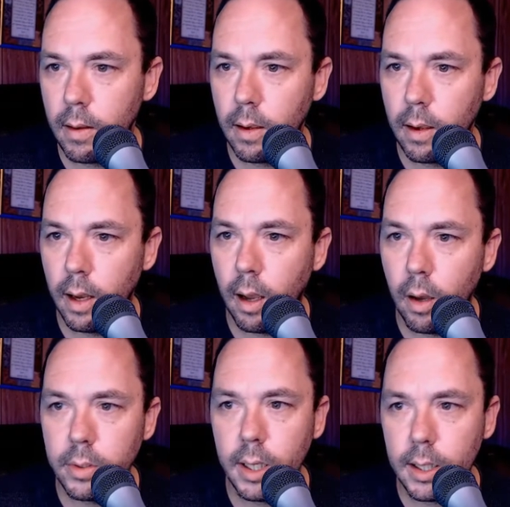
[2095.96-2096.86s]
Hello,
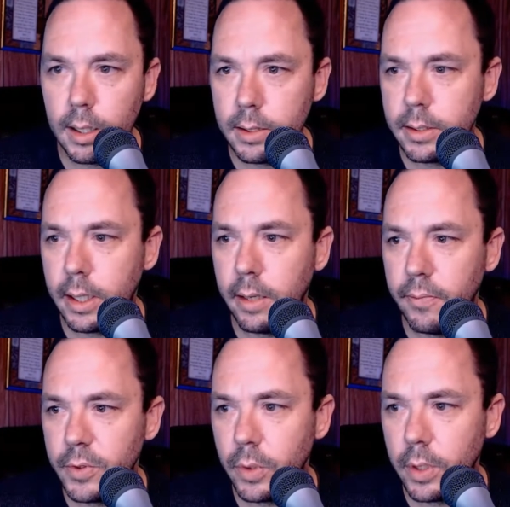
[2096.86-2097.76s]
Douglas. Thank you for
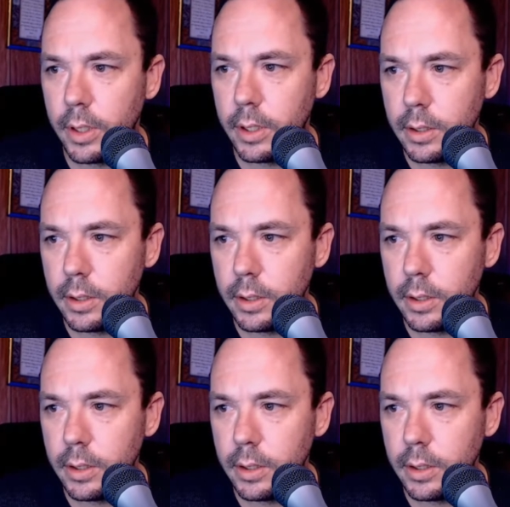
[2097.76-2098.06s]
joining us.